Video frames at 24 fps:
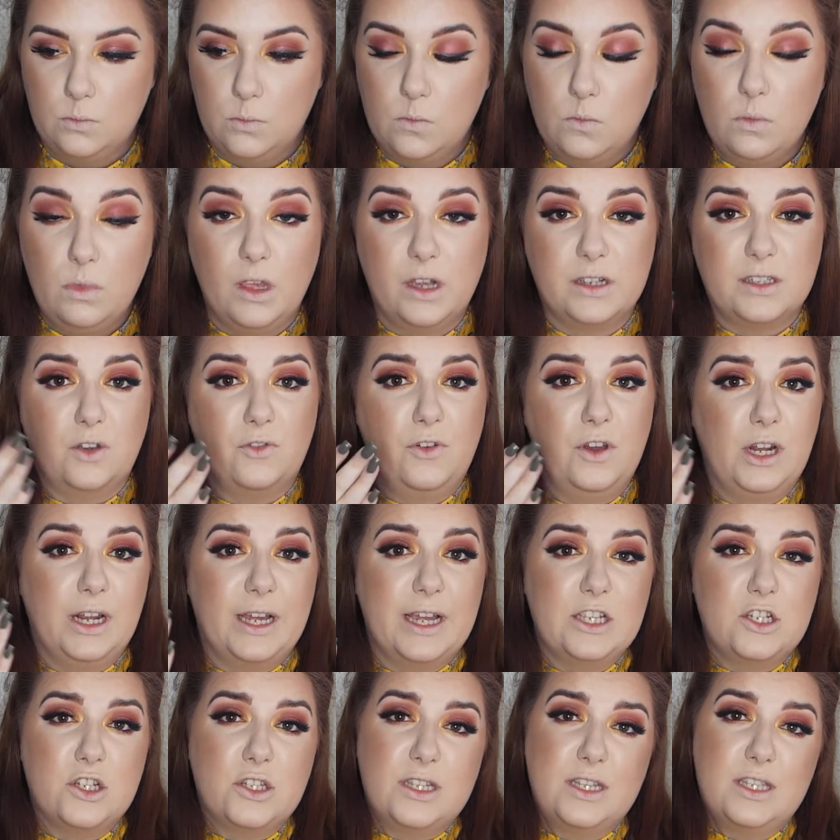because I feel like it
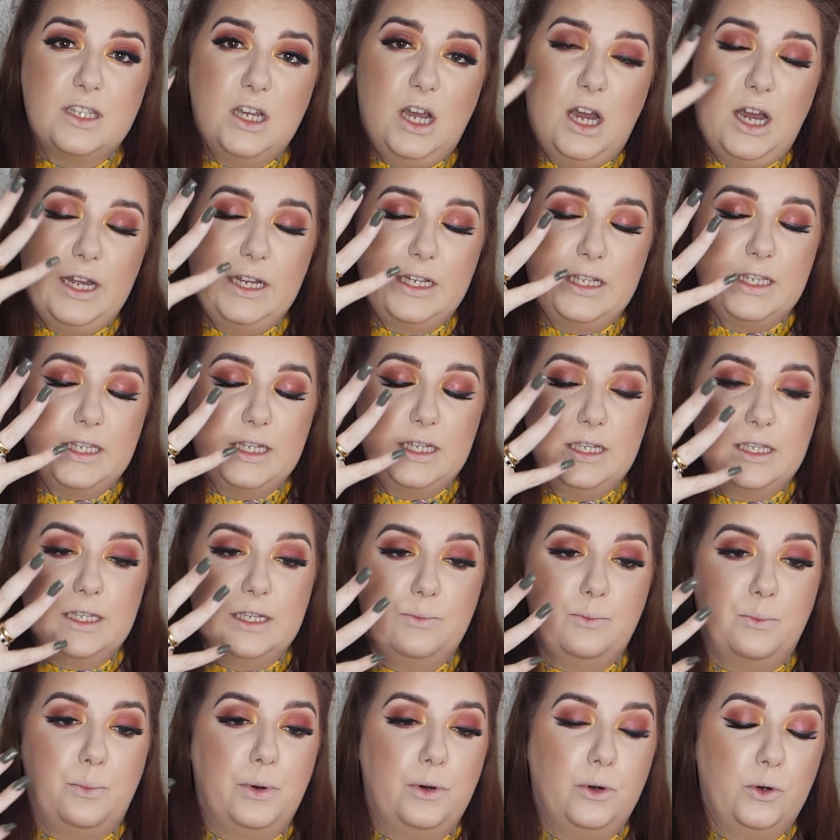just entices
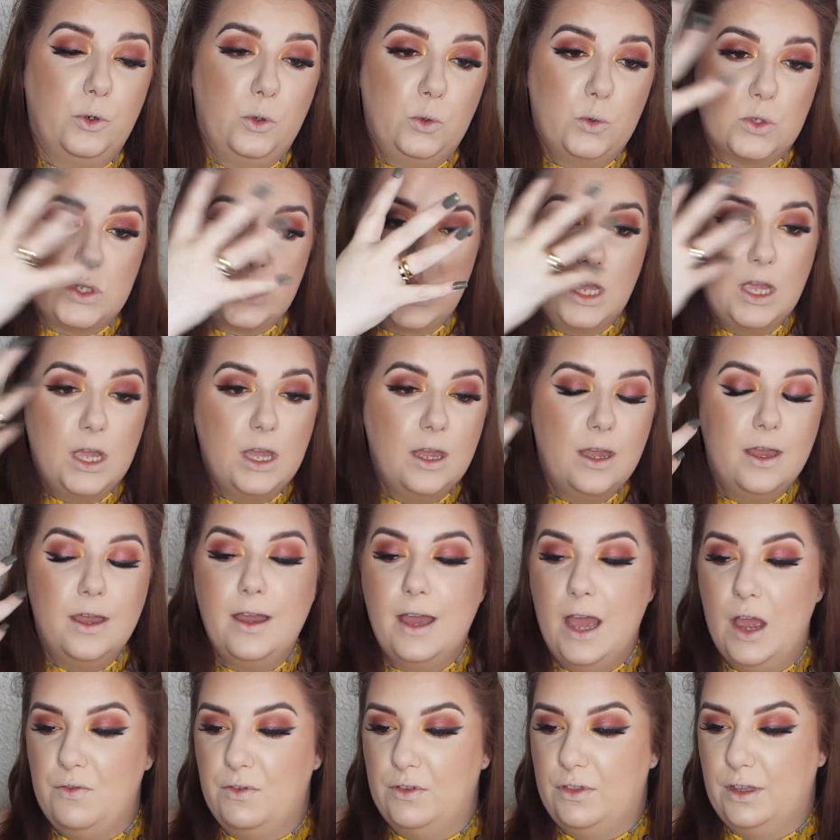and pulls
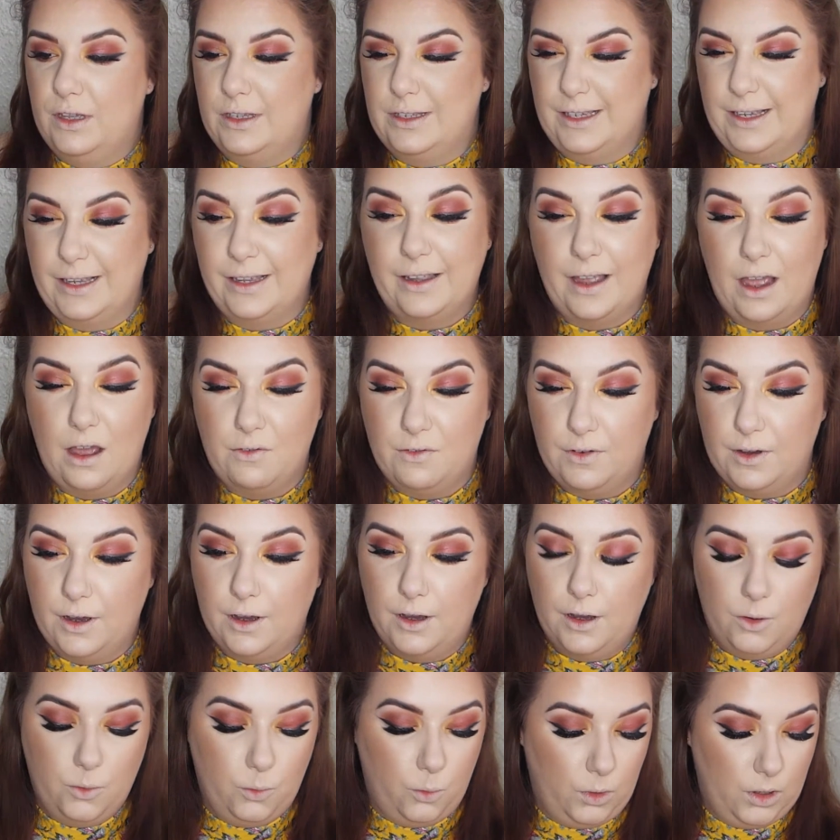everything
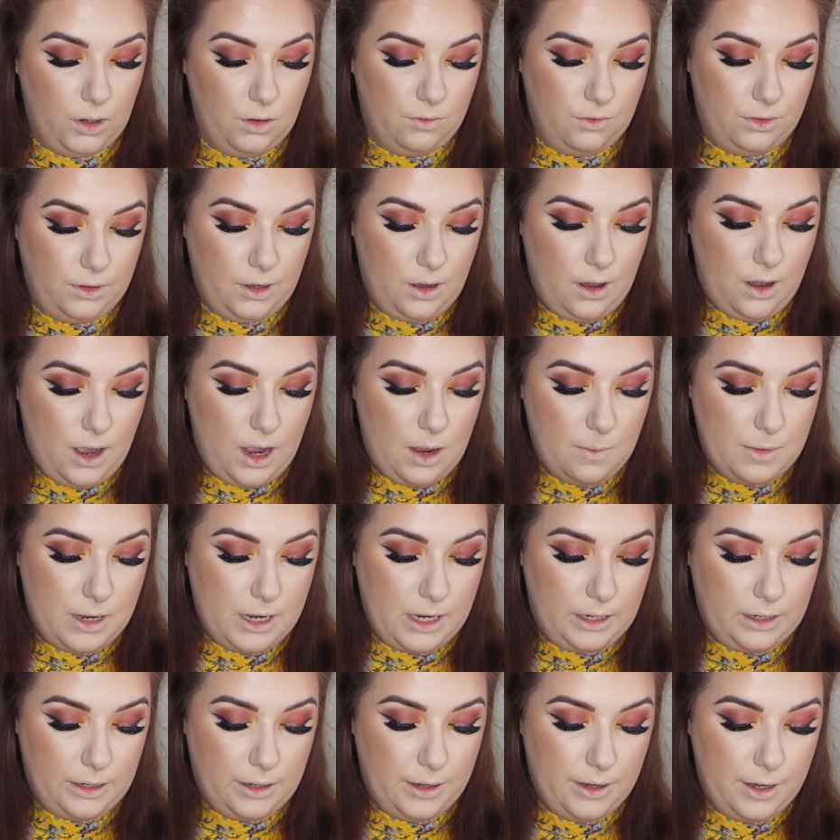together with the eye
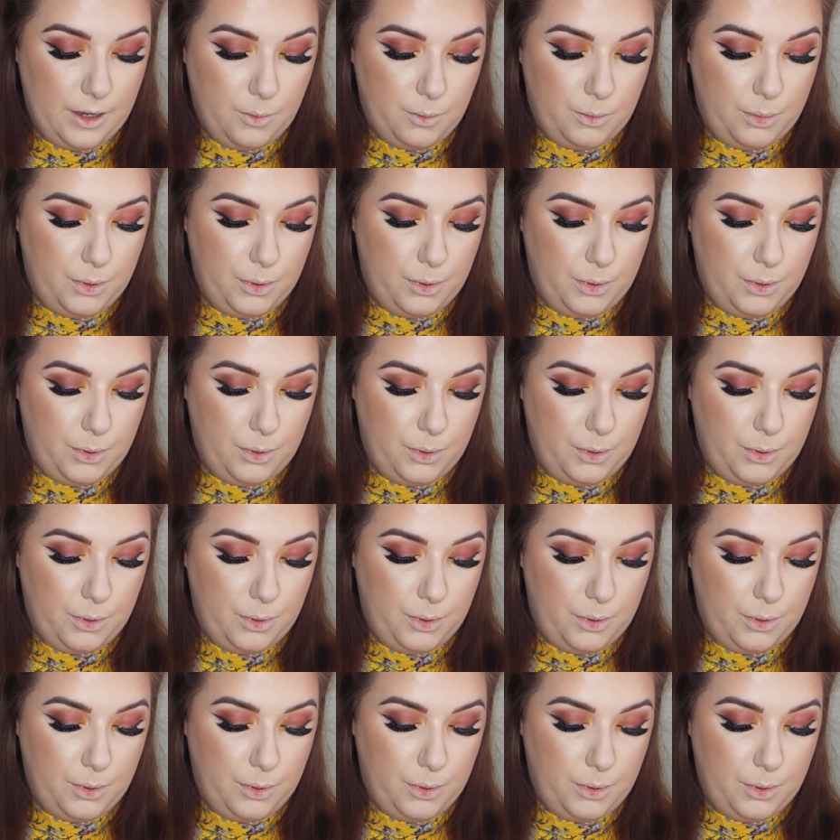makeup.